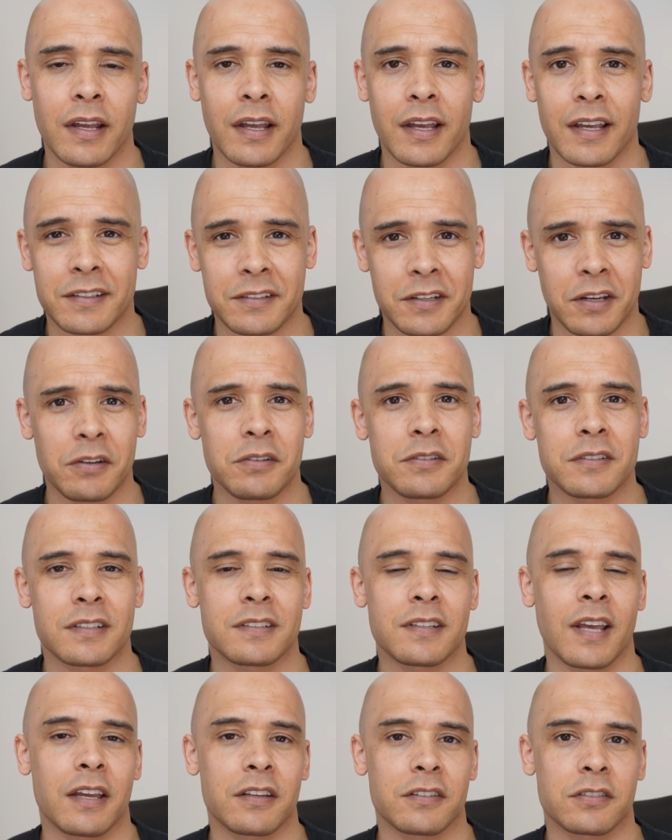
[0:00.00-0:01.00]
it's good to
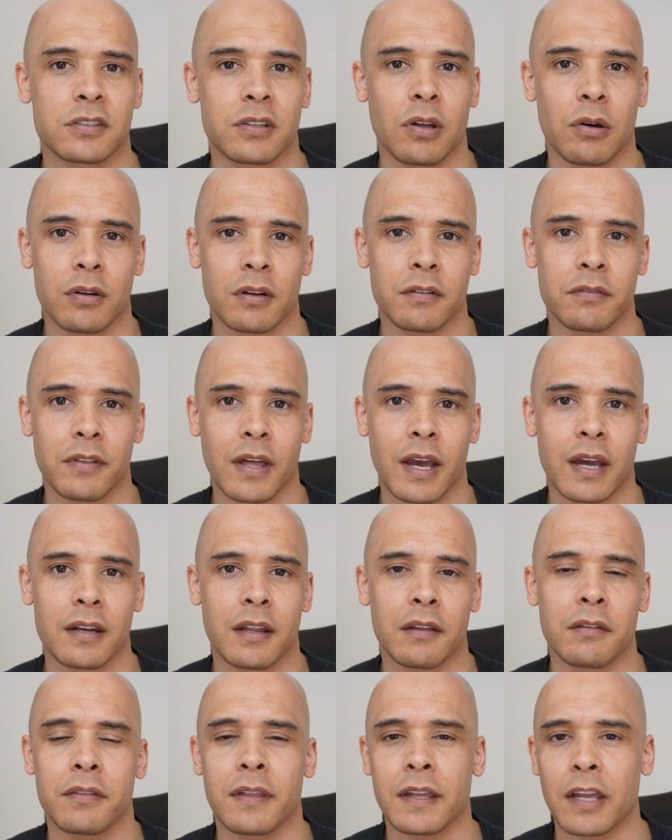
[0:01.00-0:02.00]
take stock of that
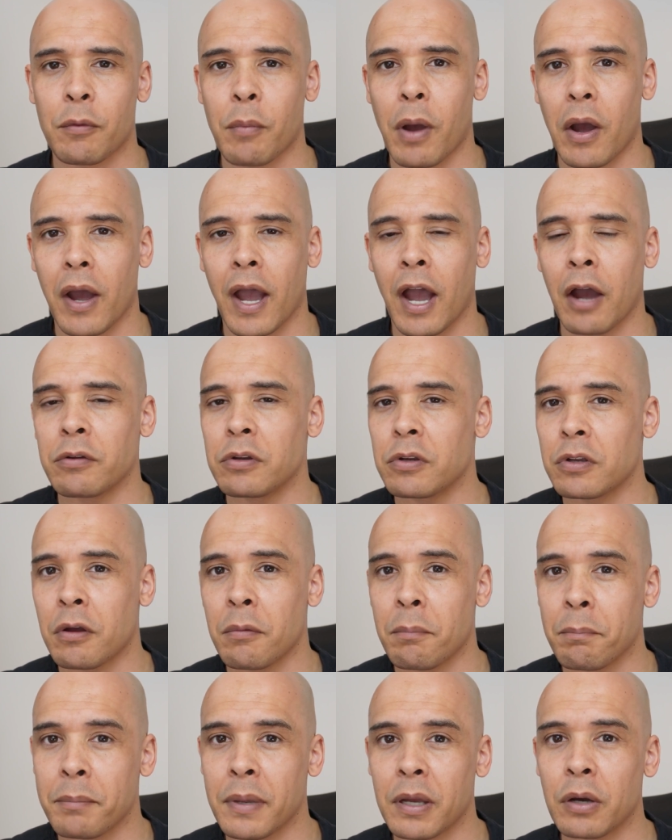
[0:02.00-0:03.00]
and think about how you
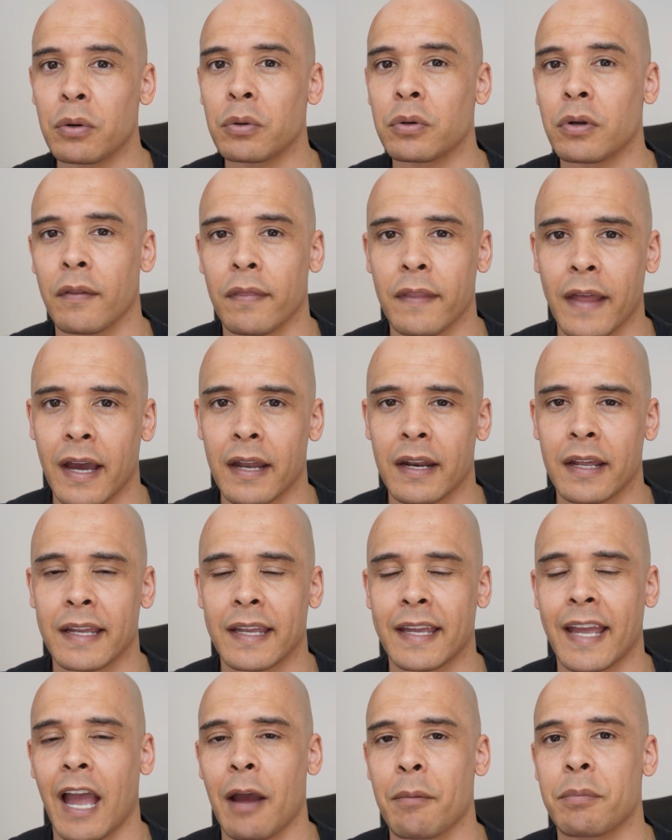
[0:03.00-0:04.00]
can build on that and
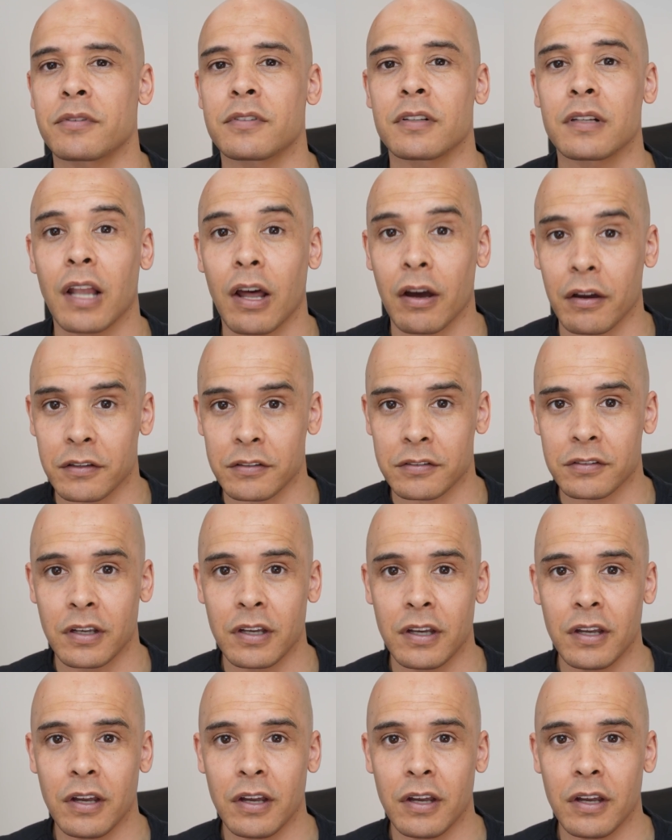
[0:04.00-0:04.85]
capitalize